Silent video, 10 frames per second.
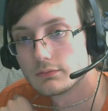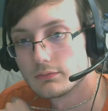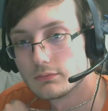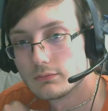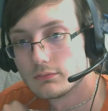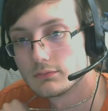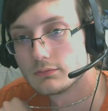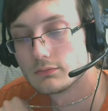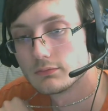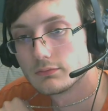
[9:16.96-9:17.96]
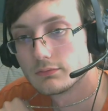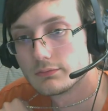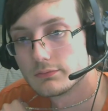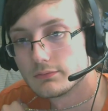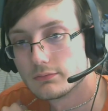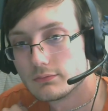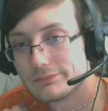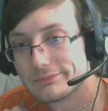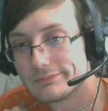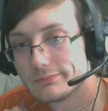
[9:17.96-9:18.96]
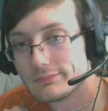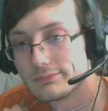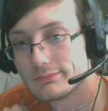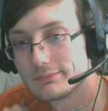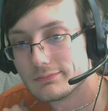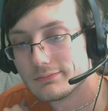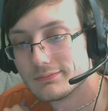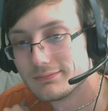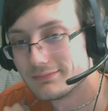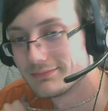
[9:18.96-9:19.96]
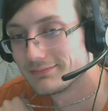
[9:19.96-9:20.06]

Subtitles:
(no one is talking)